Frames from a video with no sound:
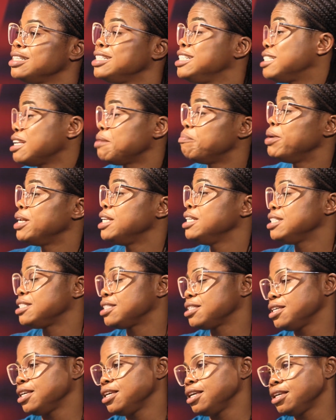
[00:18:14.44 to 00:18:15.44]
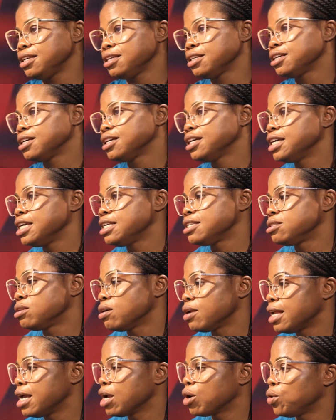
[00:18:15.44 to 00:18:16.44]
disability is
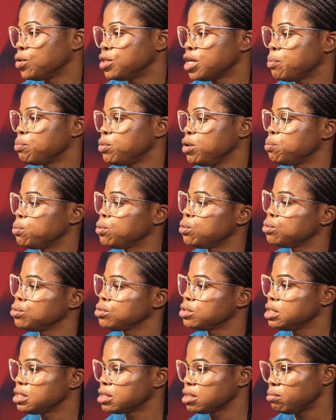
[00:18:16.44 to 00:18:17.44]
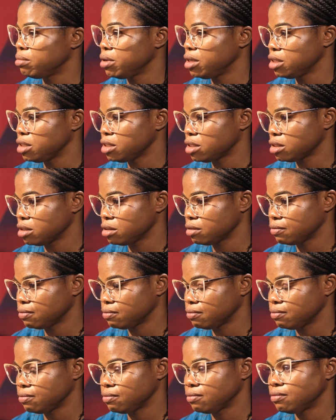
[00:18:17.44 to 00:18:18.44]
not like other people's disability.
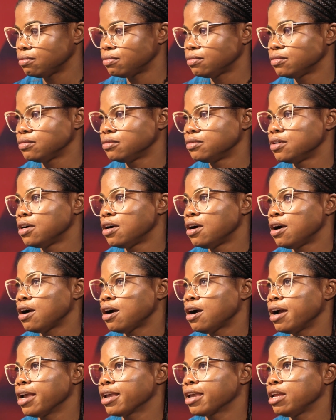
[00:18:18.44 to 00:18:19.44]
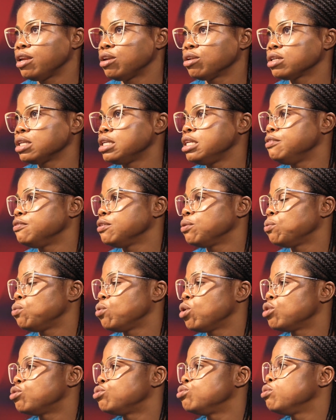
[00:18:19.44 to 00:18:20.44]
I cannot live in
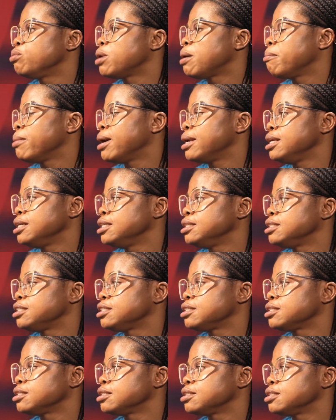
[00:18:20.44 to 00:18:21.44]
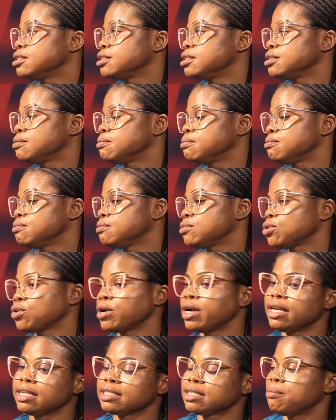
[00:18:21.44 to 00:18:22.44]
one room and manage
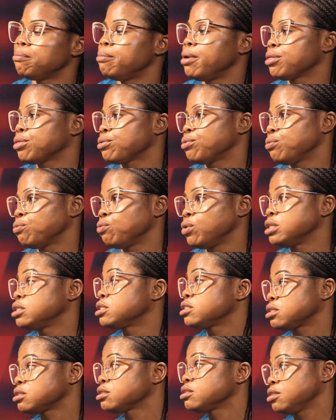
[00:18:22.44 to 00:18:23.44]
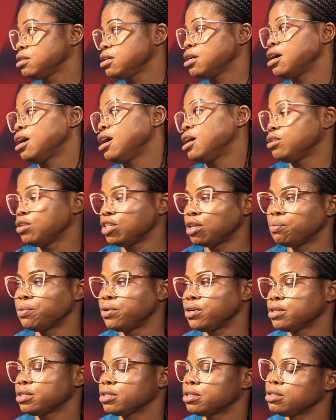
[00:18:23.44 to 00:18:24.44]
toilet and bathroom with another
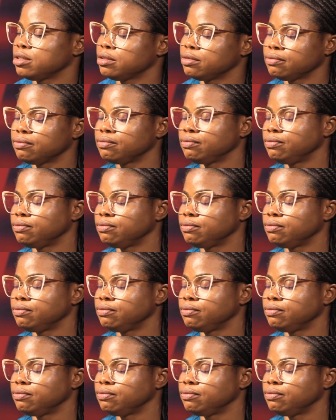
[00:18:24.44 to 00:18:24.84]
person.